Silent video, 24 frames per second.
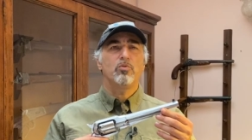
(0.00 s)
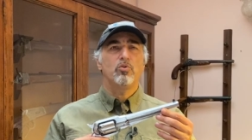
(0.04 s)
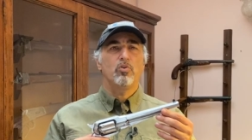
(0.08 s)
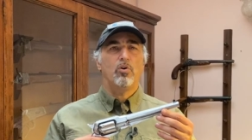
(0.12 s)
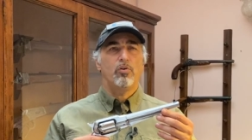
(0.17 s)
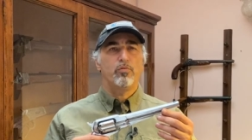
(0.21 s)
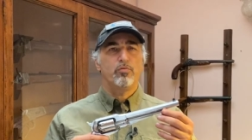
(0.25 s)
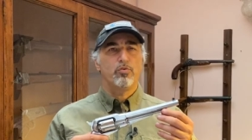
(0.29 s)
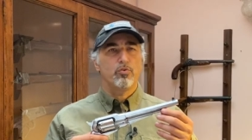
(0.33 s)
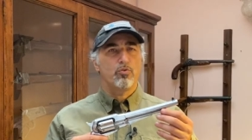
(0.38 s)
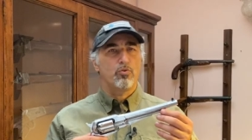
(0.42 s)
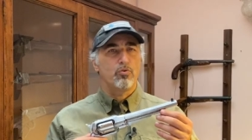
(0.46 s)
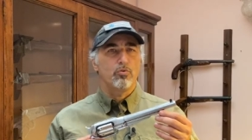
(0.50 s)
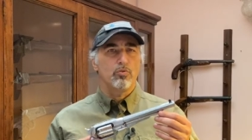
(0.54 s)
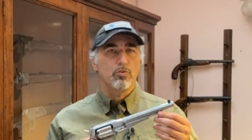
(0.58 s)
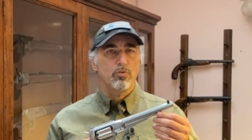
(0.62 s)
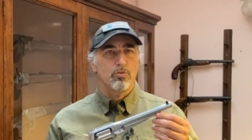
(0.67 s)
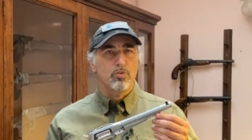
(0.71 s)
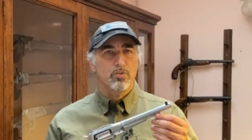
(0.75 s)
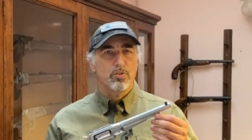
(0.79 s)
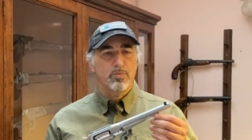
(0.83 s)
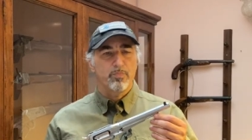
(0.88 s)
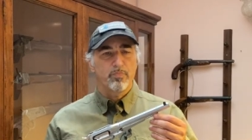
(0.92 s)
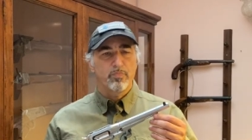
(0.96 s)
to
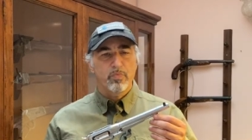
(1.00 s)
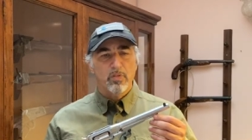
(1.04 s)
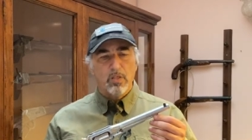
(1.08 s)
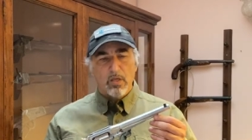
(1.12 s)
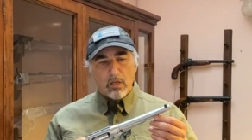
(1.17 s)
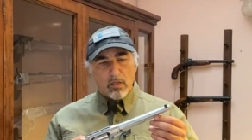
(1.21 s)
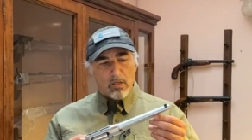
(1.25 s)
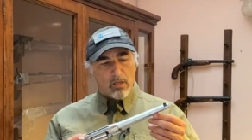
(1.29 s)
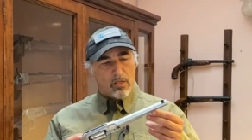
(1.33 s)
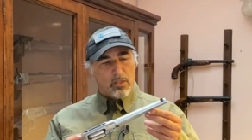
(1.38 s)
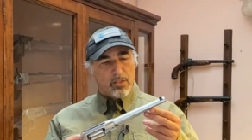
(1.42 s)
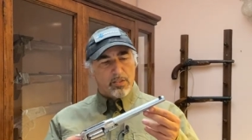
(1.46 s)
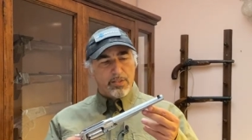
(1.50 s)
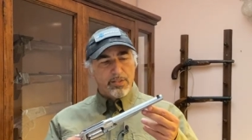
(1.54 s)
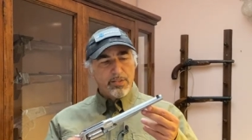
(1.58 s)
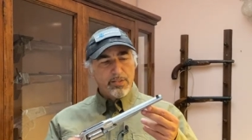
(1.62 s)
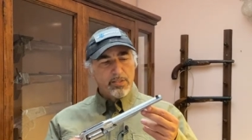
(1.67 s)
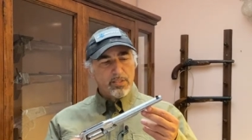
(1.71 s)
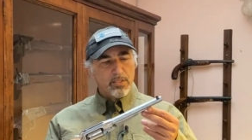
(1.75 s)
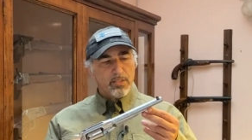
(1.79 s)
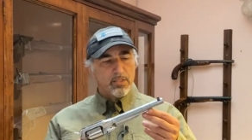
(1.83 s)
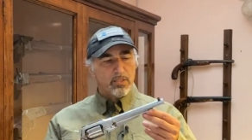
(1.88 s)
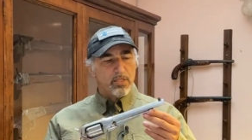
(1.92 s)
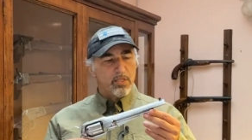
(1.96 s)
all4shooters.
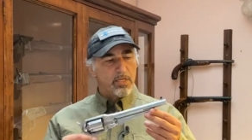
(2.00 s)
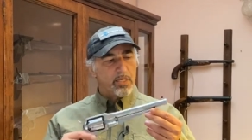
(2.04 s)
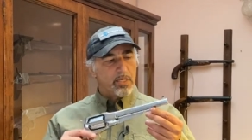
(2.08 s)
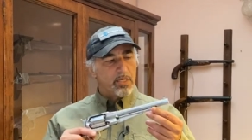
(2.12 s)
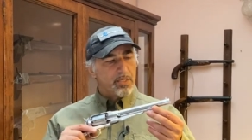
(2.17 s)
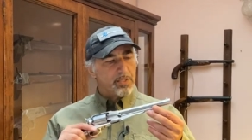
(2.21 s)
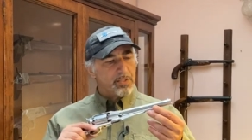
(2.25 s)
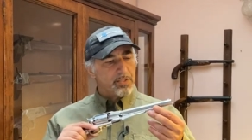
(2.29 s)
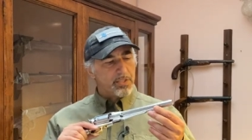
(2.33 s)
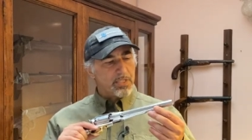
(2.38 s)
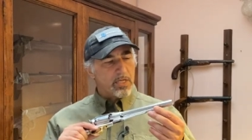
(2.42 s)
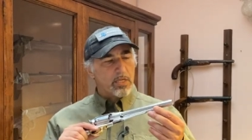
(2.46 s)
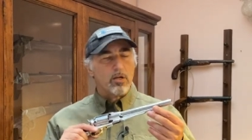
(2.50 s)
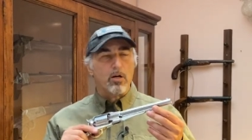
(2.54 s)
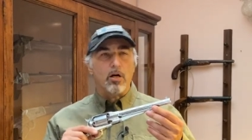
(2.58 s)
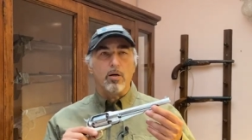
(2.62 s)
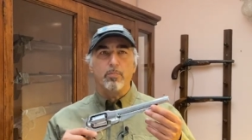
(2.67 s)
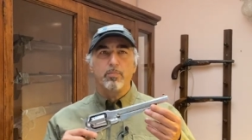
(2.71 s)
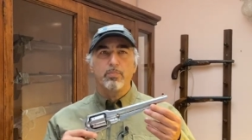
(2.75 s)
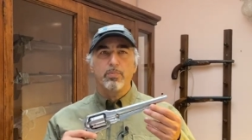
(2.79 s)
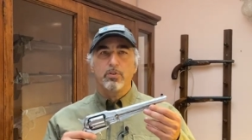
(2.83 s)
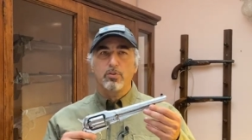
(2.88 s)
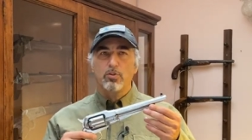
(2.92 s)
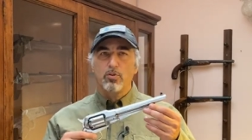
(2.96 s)
This is a
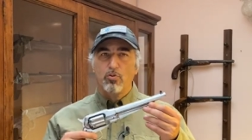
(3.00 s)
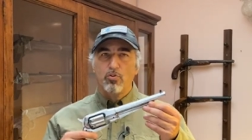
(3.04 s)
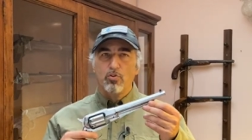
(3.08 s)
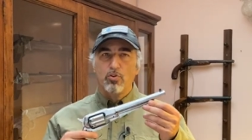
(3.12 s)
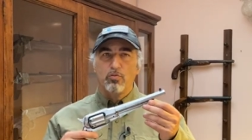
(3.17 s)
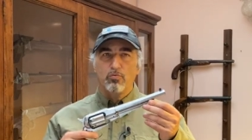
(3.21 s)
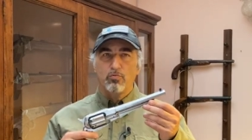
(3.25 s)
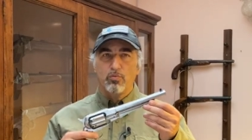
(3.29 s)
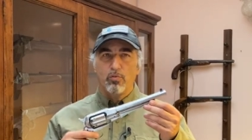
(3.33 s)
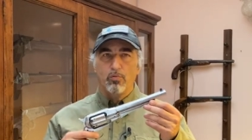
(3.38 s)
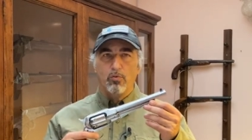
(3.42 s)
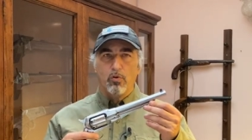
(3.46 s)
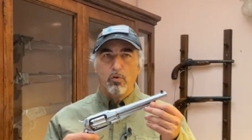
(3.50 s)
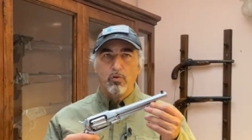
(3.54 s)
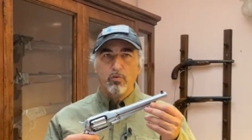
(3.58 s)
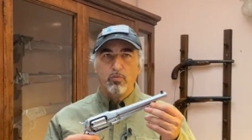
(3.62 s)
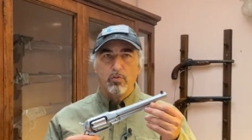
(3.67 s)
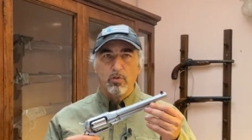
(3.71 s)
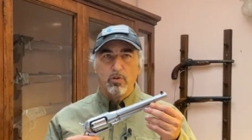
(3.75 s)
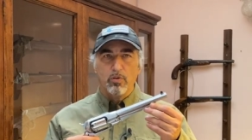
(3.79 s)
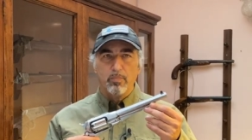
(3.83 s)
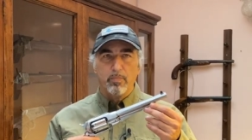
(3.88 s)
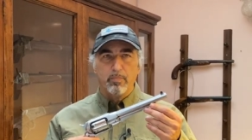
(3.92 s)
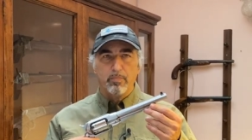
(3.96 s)
competition
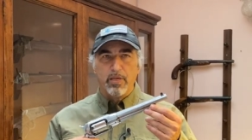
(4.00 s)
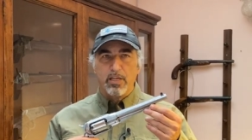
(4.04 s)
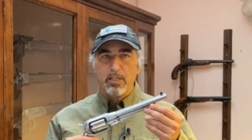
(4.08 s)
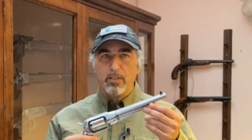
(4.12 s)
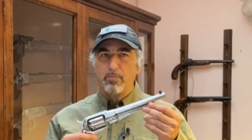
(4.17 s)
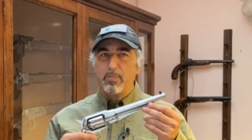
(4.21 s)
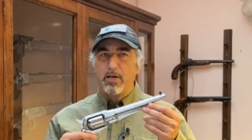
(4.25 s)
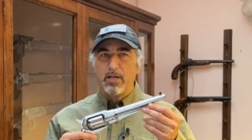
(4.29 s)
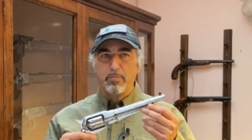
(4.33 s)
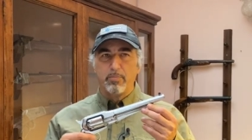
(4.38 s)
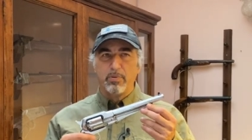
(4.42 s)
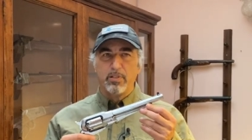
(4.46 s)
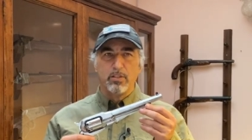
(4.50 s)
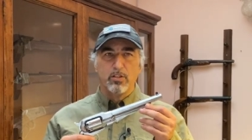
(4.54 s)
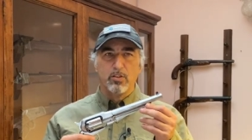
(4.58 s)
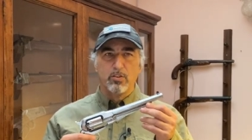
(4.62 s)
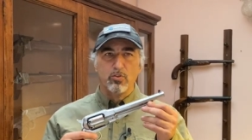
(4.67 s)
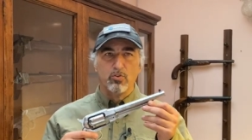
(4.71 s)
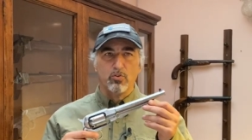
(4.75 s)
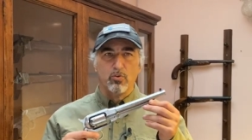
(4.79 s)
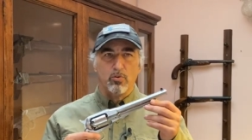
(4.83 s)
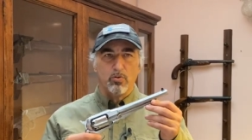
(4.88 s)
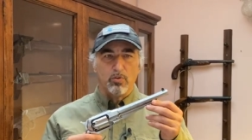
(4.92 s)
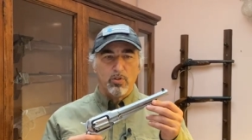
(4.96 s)
revolver made by
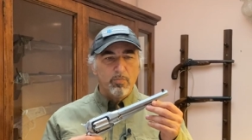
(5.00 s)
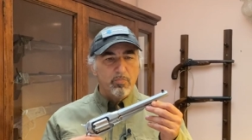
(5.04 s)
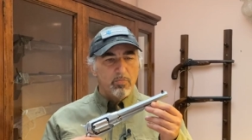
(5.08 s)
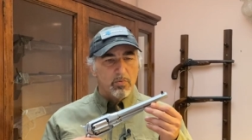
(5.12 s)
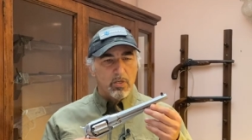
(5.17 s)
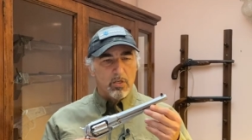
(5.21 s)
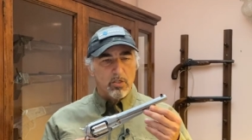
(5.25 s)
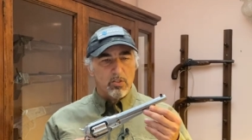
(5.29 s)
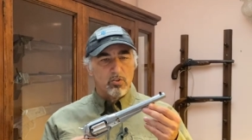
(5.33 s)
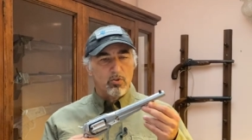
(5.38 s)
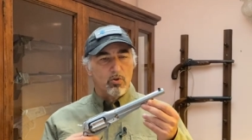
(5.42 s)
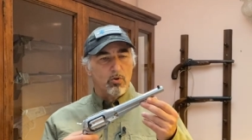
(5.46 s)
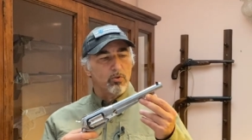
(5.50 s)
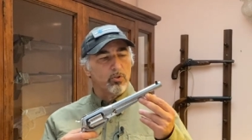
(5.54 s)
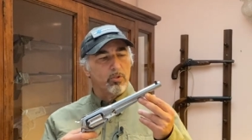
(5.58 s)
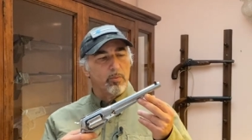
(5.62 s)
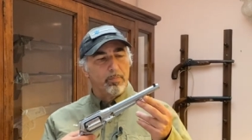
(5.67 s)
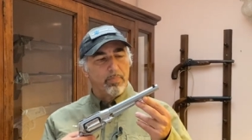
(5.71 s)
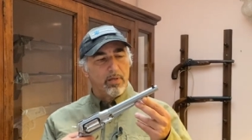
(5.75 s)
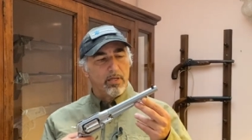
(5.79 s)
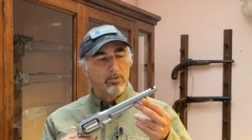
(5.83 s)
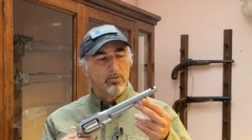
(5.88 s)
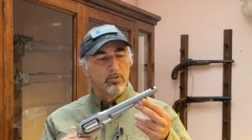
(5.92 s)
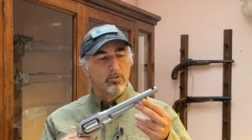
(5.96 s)
Pedersoli. It's called the
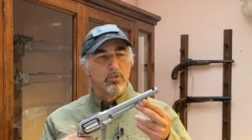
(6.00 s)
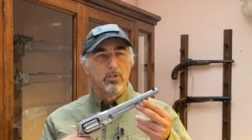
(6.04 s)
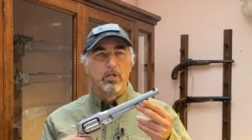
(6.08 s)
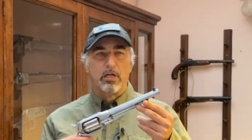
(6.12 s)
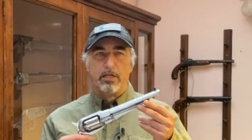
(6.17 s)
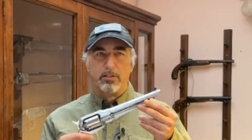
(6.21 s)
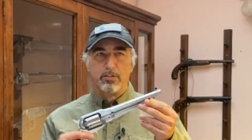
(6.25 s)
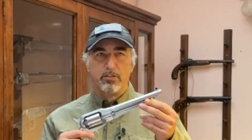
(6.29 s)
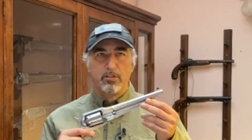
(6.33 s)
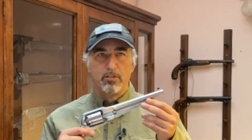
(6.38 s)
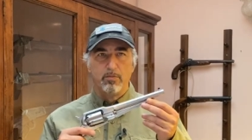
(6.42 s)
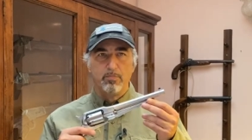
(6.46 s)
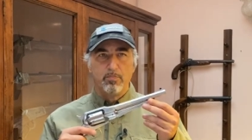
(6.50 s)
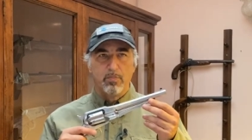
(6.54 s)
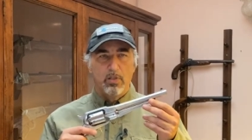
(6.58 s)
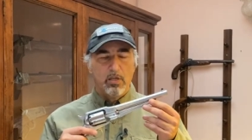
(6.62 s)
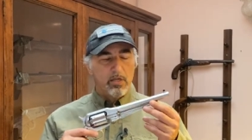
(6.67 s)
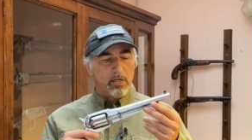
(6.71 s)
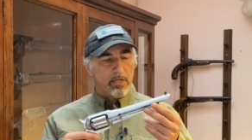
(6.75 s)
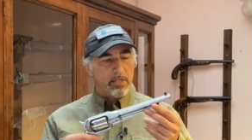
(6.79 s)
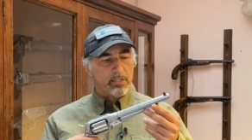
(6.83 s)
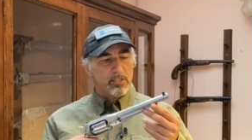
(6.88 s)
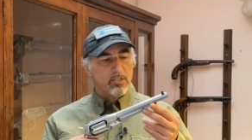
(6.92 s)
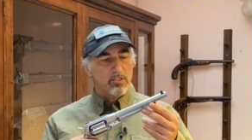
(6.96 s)
Pattern Custom
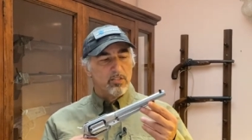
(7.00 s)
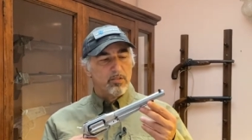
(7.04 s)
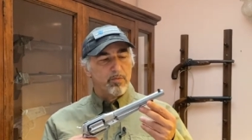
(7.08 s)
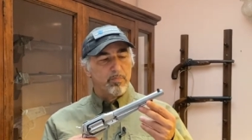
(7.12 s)
and it's